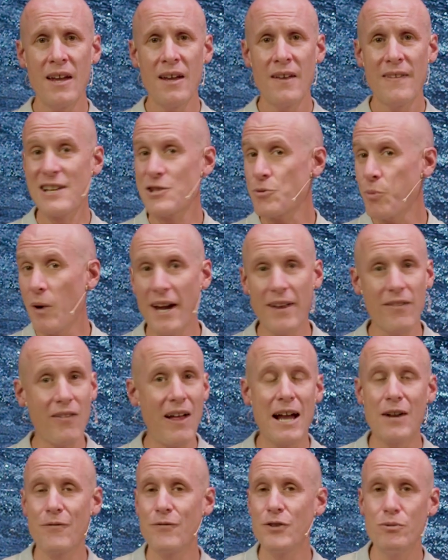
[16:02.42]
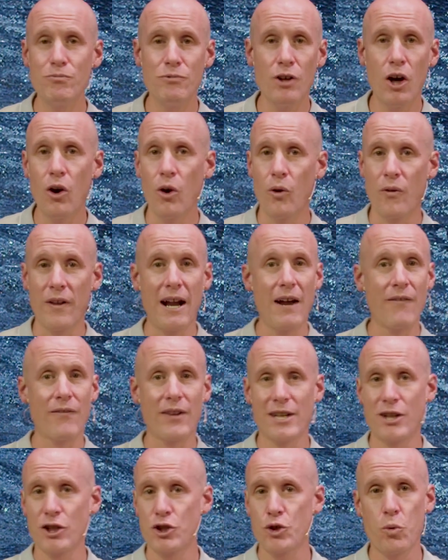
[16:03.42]
That's why a lot of you know that I have
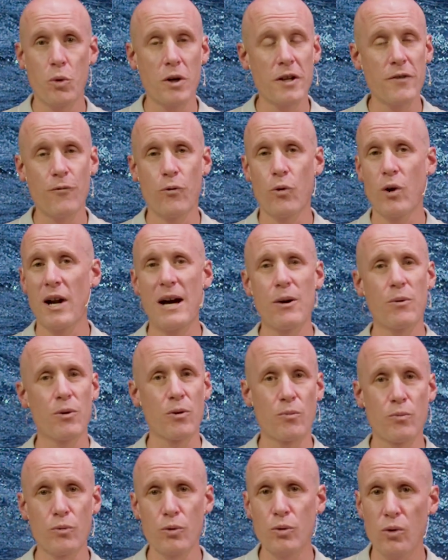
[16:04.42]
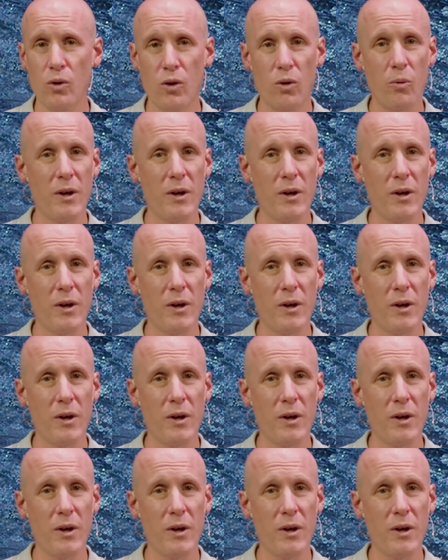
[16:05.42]
like a 24 hour rule.